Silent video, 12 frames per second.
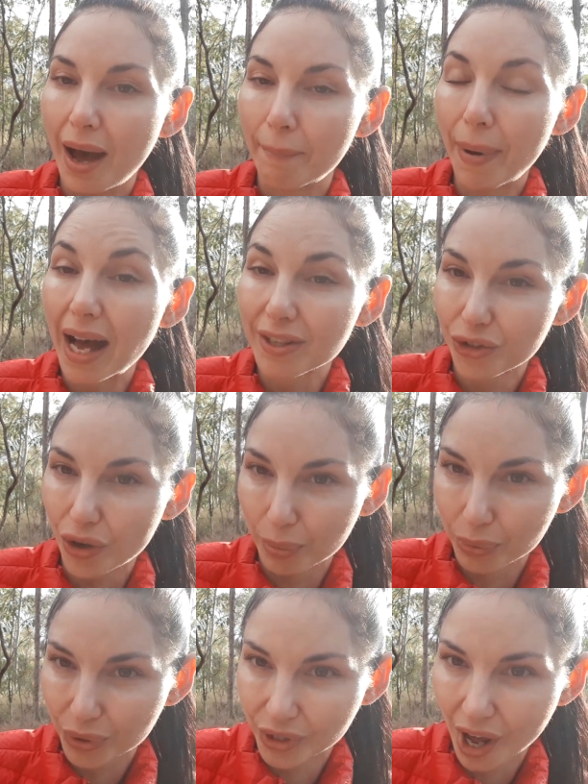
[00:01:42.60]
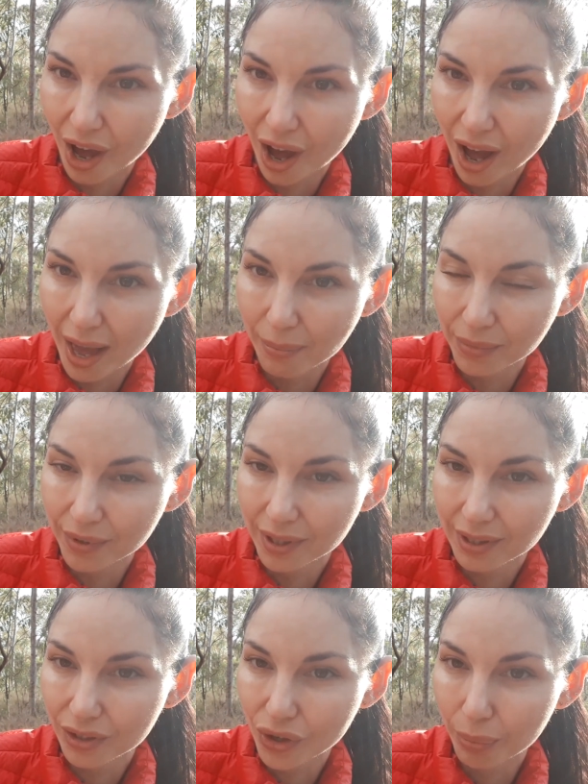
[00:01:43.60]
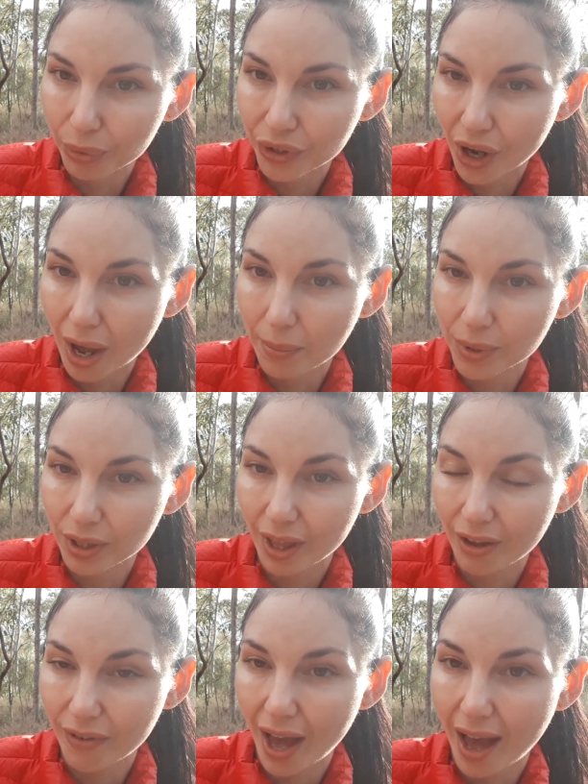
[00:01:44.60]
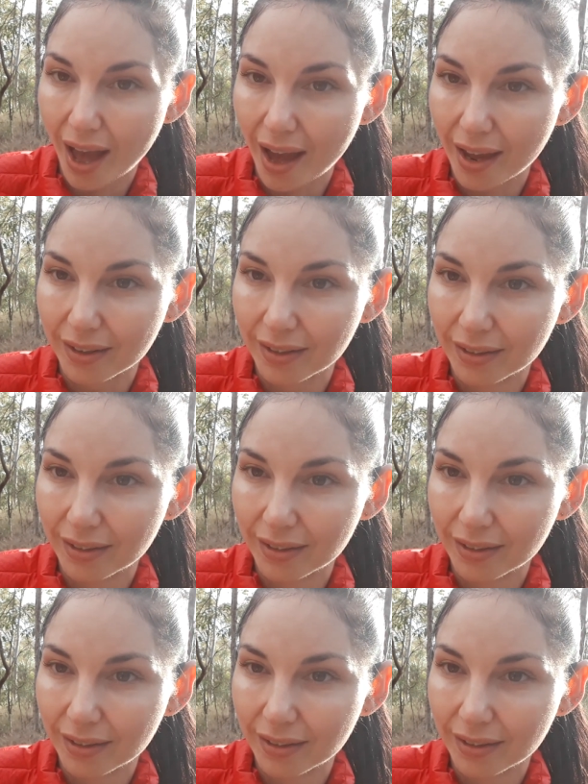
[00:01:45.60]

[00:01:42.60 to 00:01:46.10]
past troubled times that they've had.